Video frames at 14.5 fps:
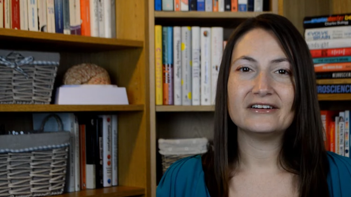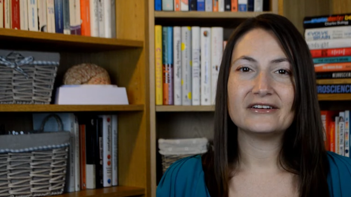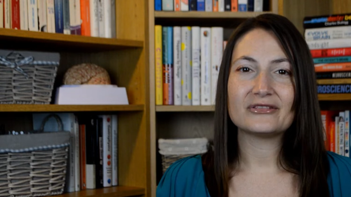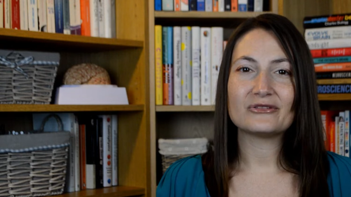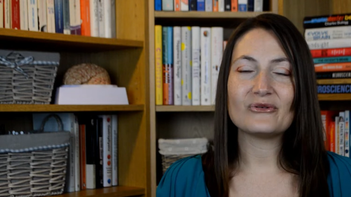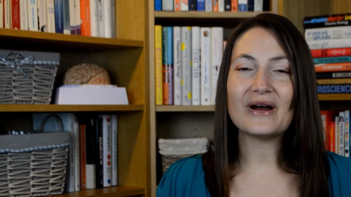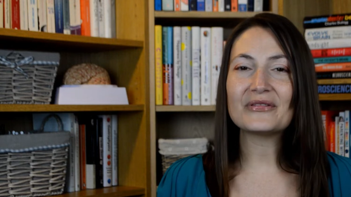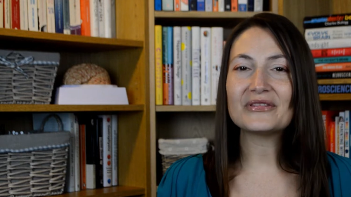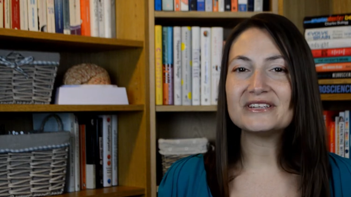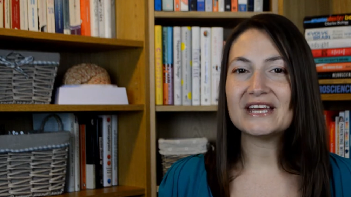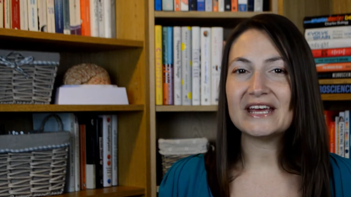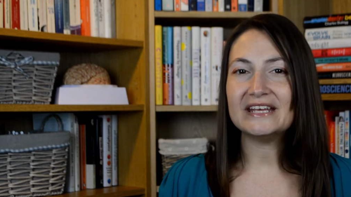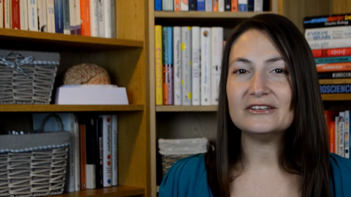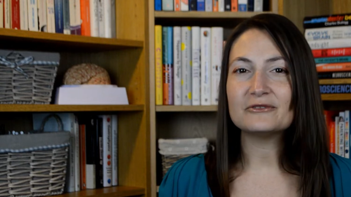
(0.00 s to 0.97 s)
Throughout the
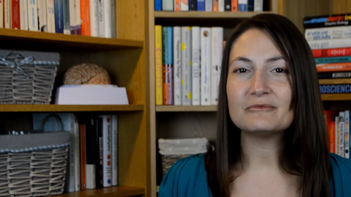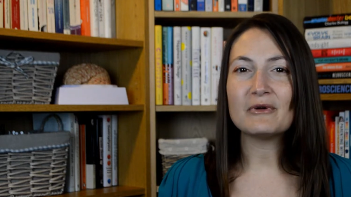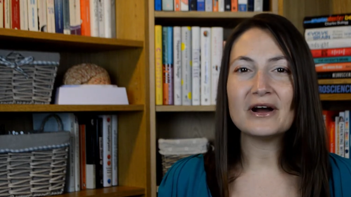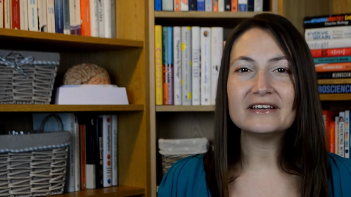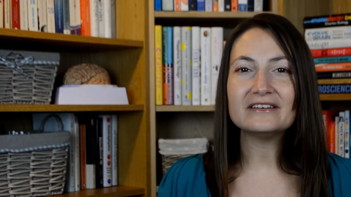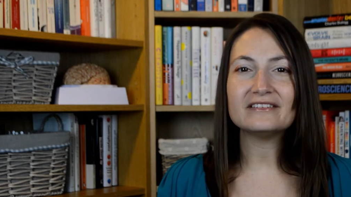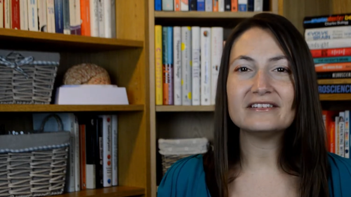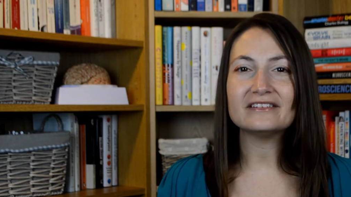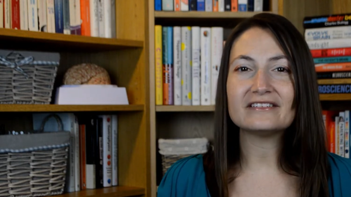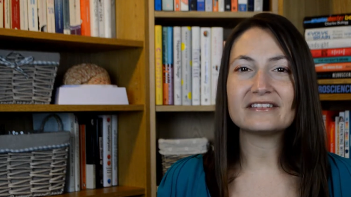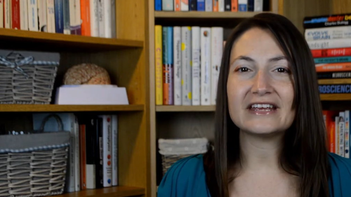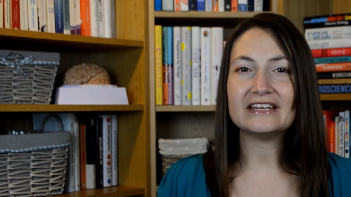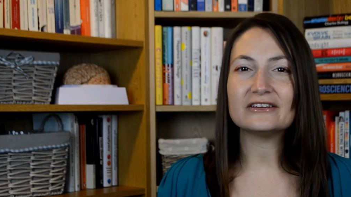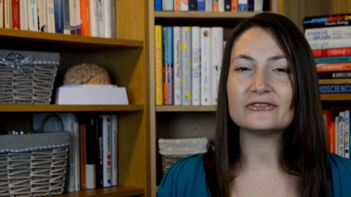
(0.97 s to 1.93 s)
day, your mind is in a
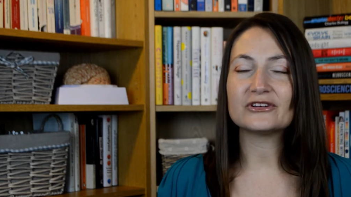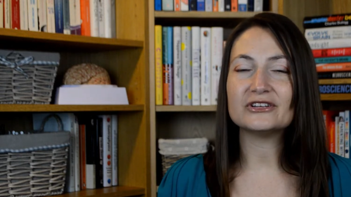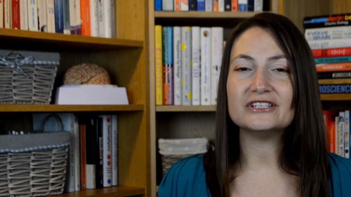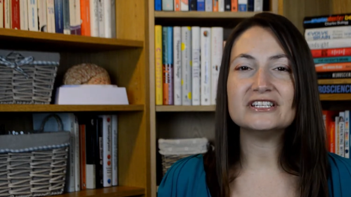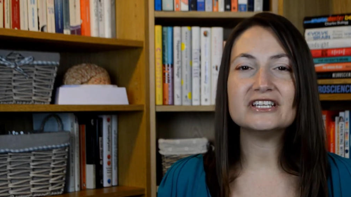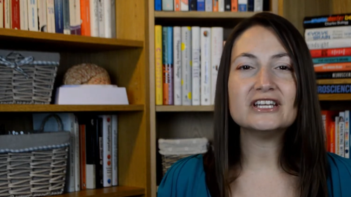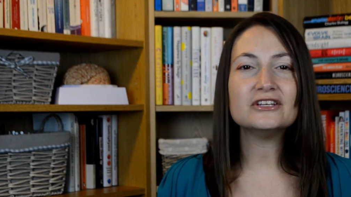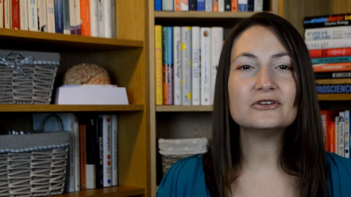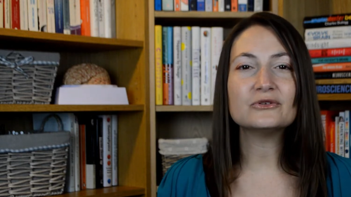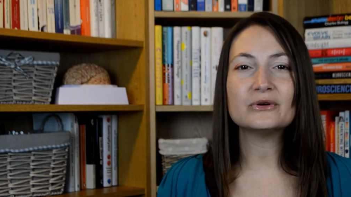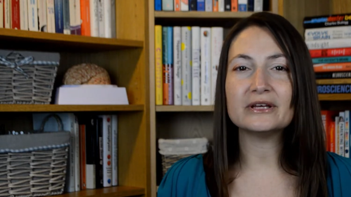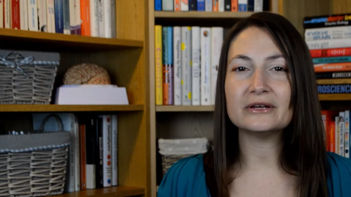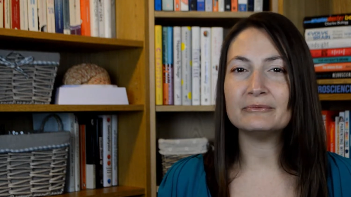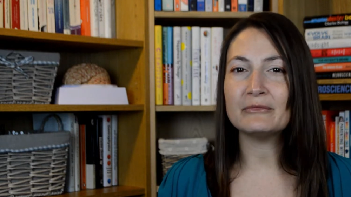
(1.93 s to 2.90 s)
state of continual
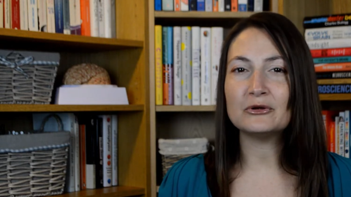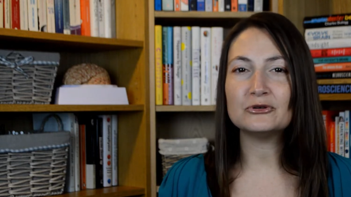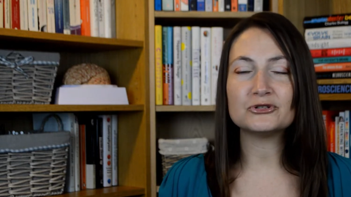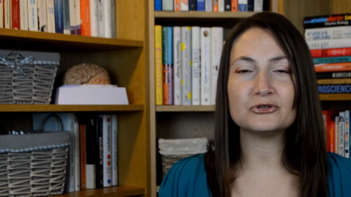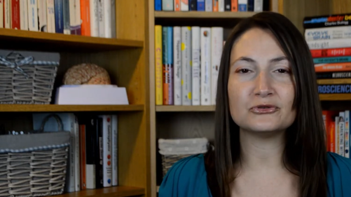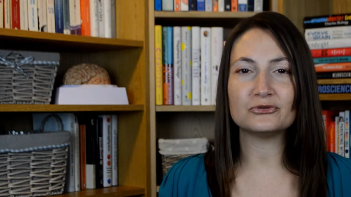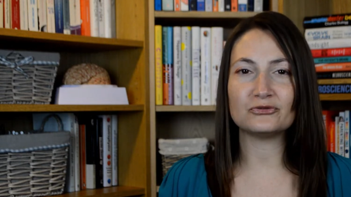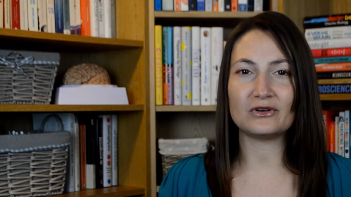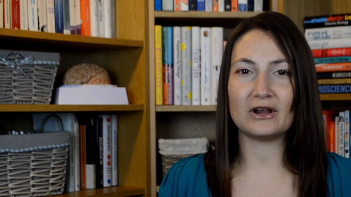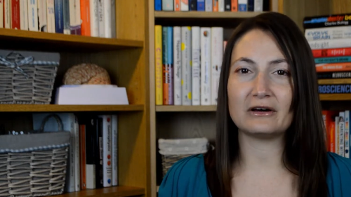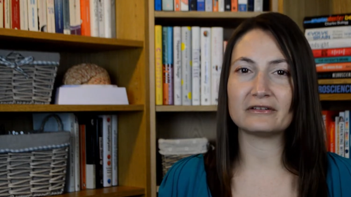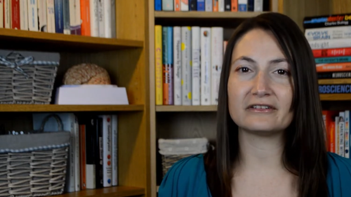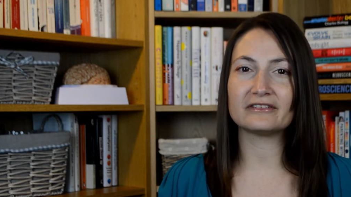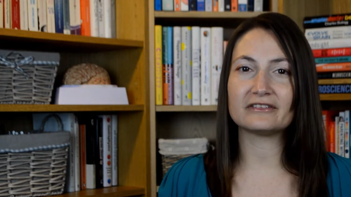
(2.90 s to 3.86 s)
emotional
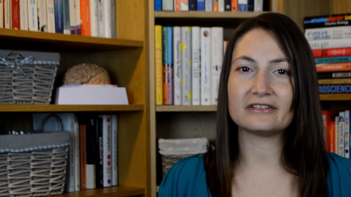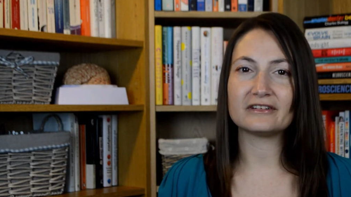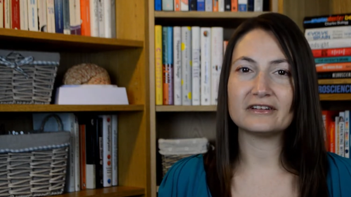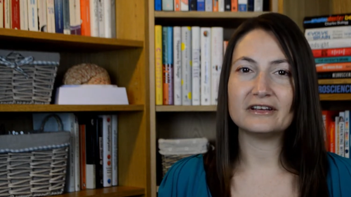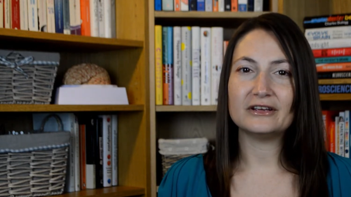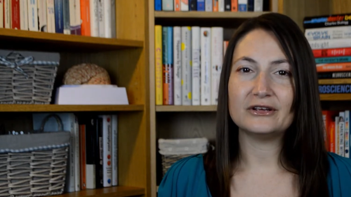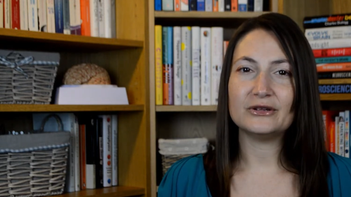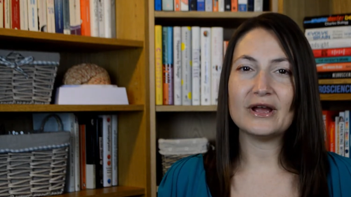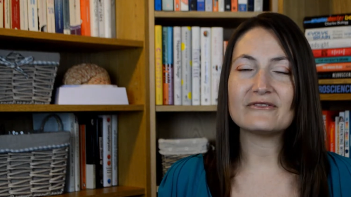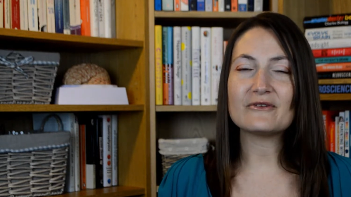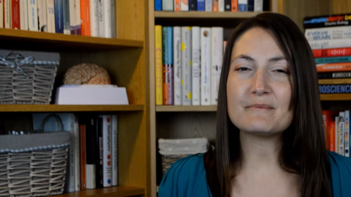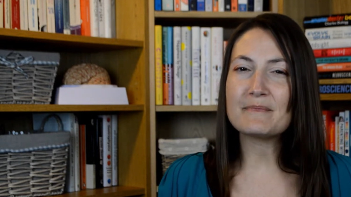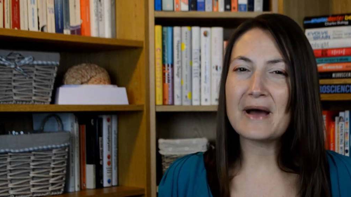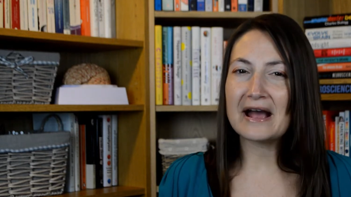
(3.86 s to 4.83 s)
flux. You have a
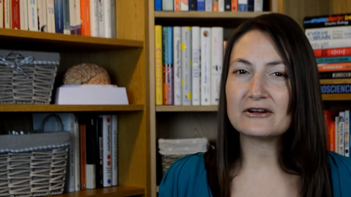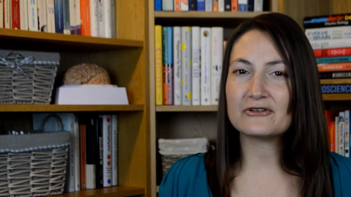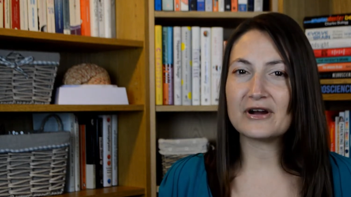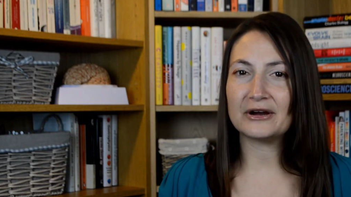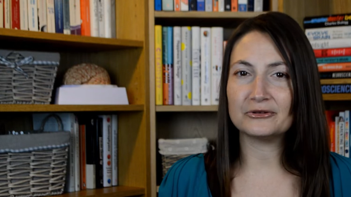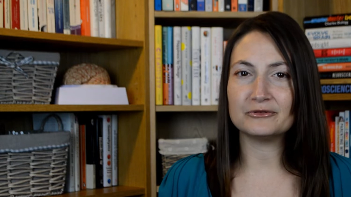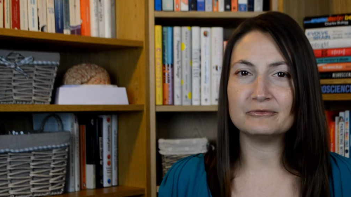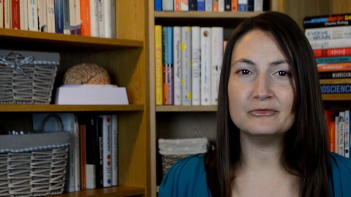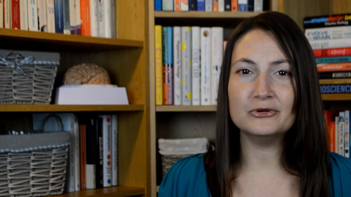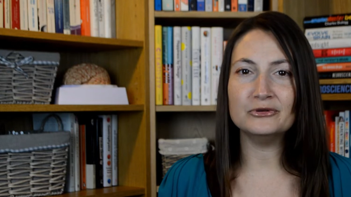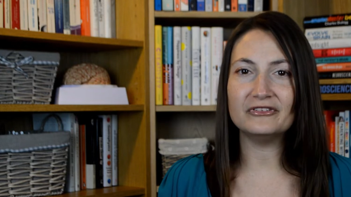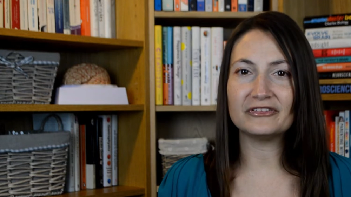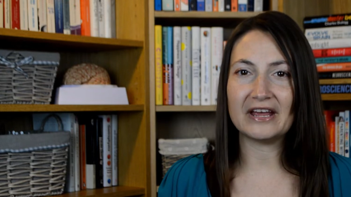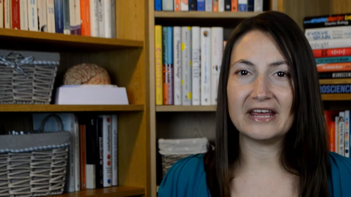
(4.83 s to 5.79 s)
background mood
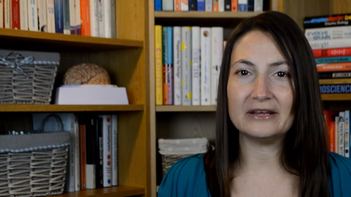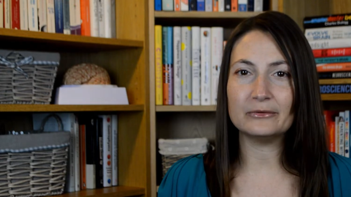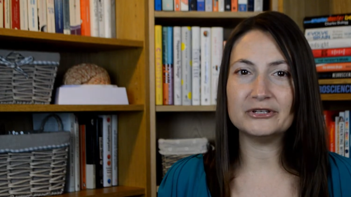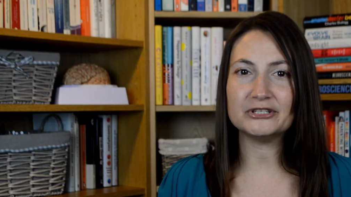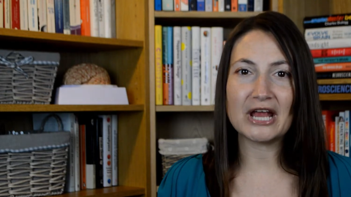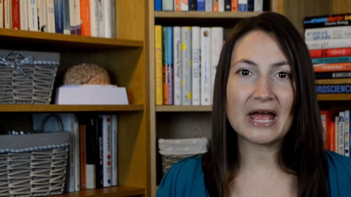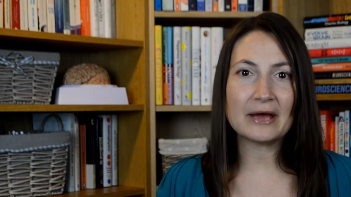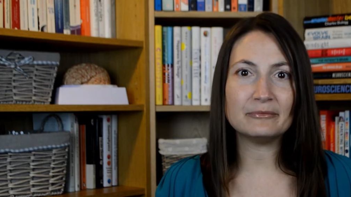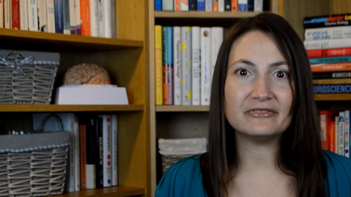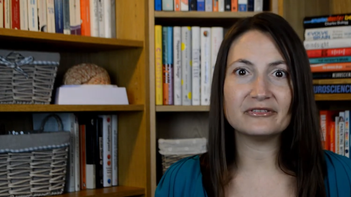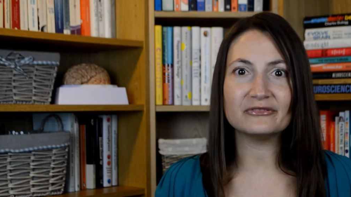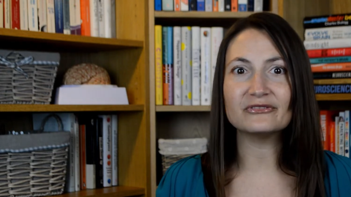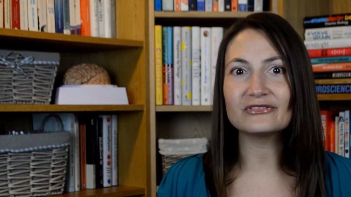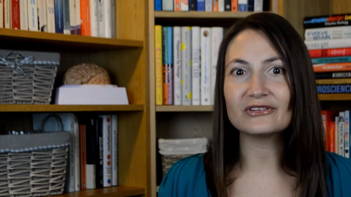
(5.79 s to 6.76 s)
state which ebbs
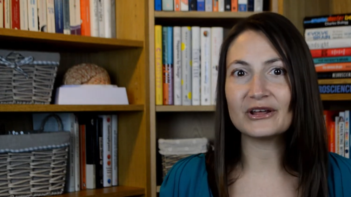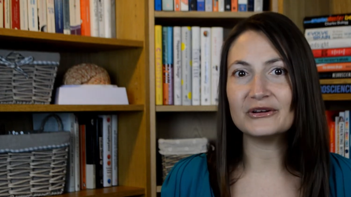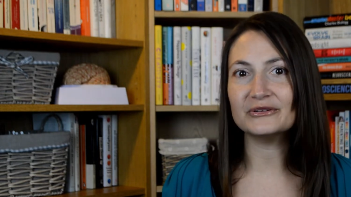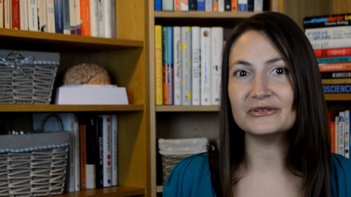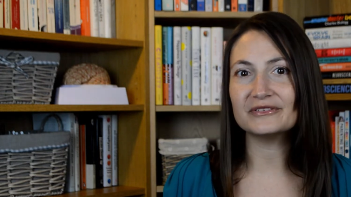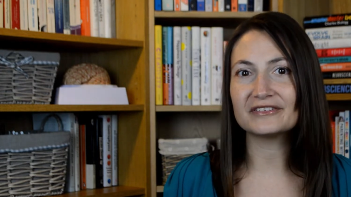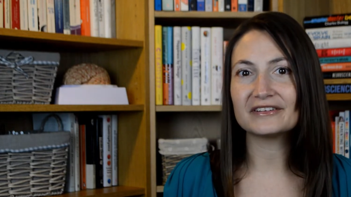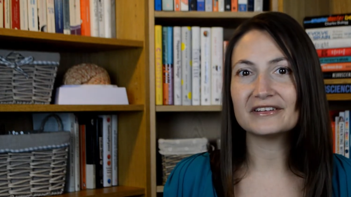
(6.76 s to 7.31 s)
and flows.